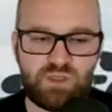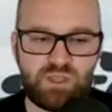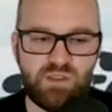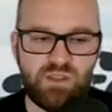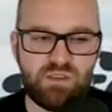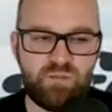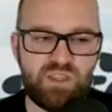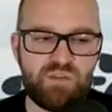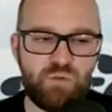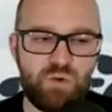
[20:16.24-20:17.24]
the
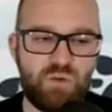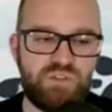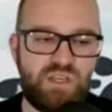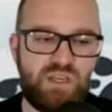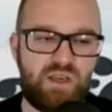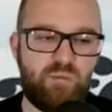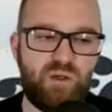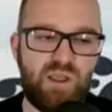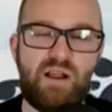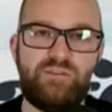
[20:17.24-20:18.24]
big throws in
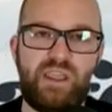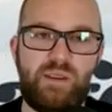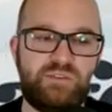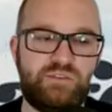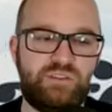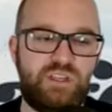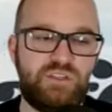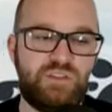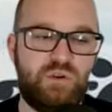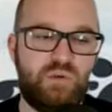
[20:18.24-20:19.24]
playoff games and
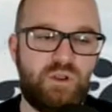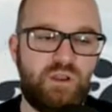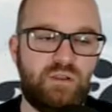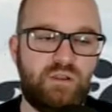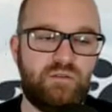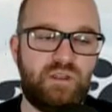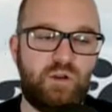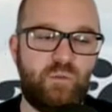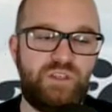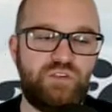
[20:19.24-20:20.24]
such. So I
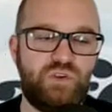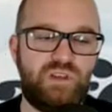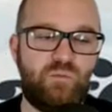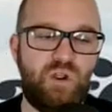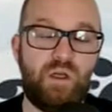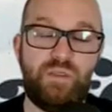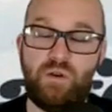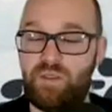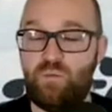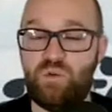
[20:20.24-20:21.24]
hope they treat him well. And
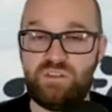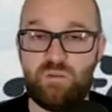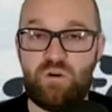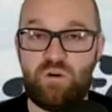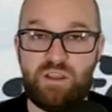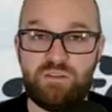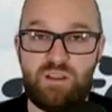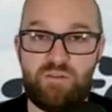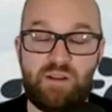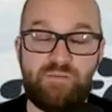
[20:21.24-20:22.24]
then once the ball kicks
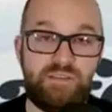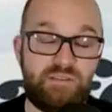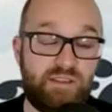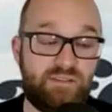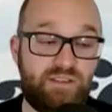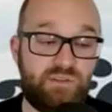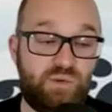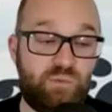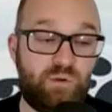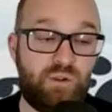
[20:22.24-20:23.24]
off, obviously it's a
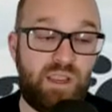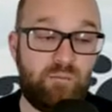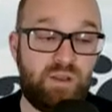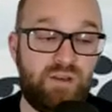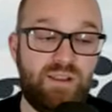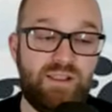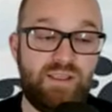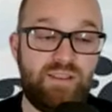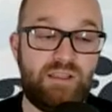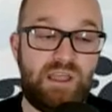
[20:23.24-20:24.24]
football game, but
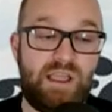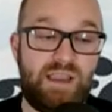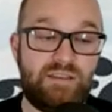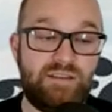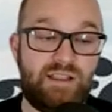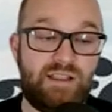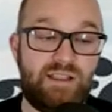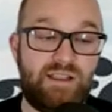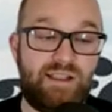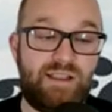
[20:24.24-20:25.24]
the Lions,
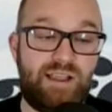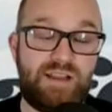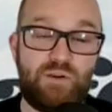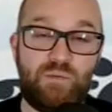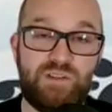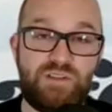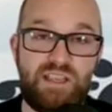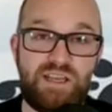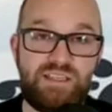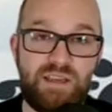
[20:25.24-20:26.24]
I don't want to see
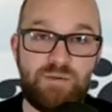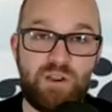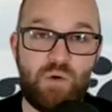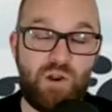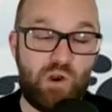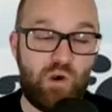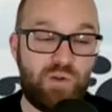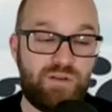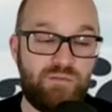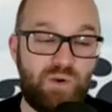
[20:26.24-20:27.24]
any team go 0
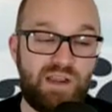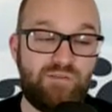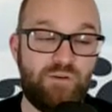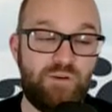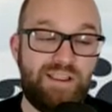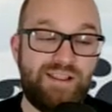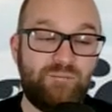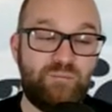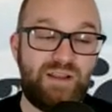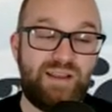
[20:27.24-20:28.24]
and whatever,
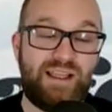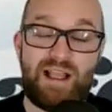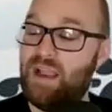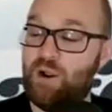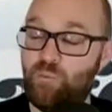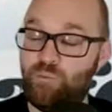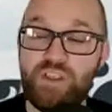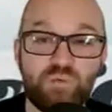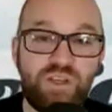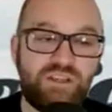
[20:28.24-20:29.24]
but I hope
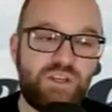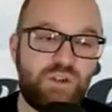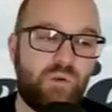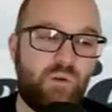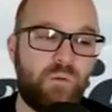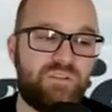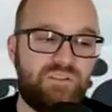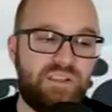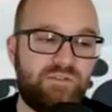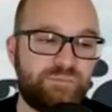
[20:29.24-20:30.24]
this week they do go
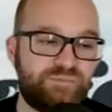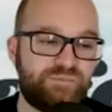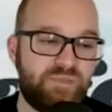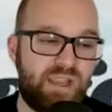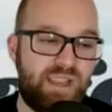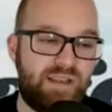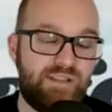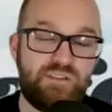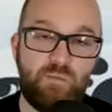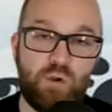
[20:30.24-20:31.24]
0-7. And
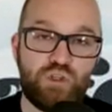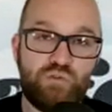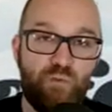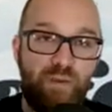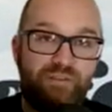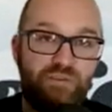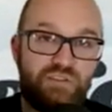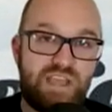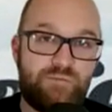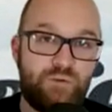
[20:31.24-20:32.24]
it's emotional for Matthew
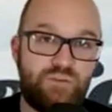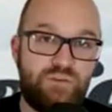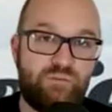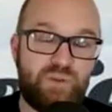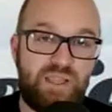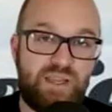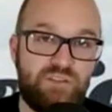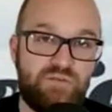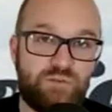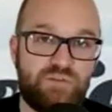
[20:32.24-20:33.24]
Stafford too, playing
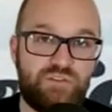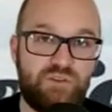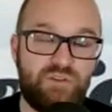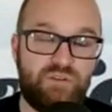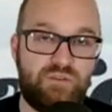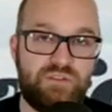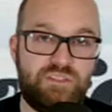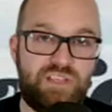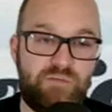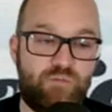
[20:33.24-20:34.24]
his
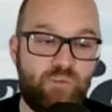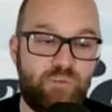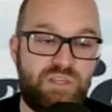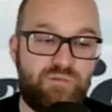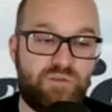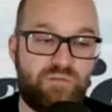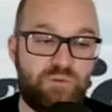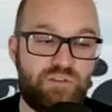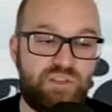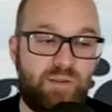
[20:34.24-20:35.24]
former team for the
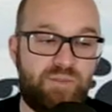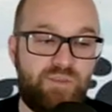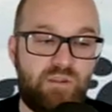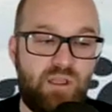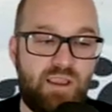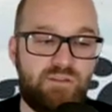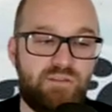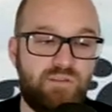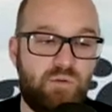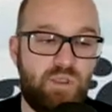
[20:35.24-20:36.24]
first time in the Lions.
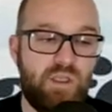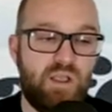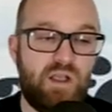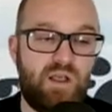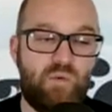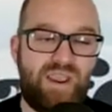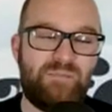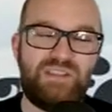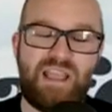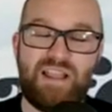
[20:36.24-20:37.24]
So
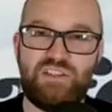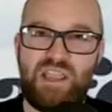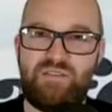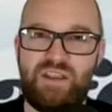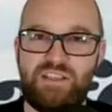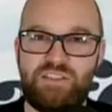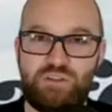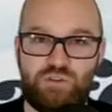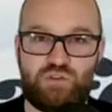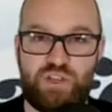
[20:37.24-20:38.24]
Rams actually have a nice
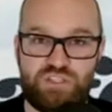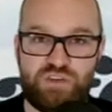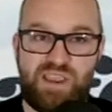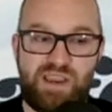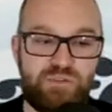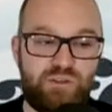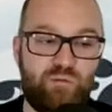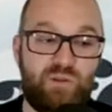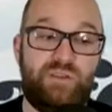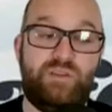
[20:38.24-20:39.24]
little stretch of games here,
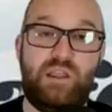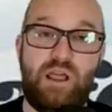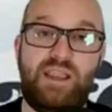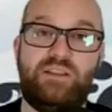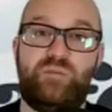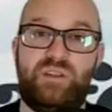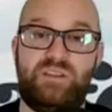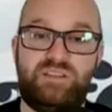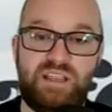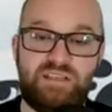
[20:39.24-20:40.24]
playing the Lions, playing
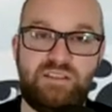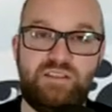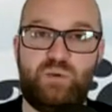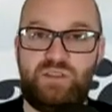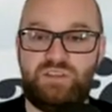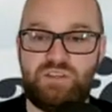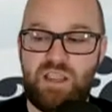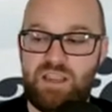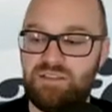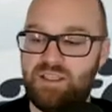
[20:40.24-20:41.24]
the Texans, playing the
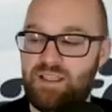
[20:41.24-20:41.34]
Giants,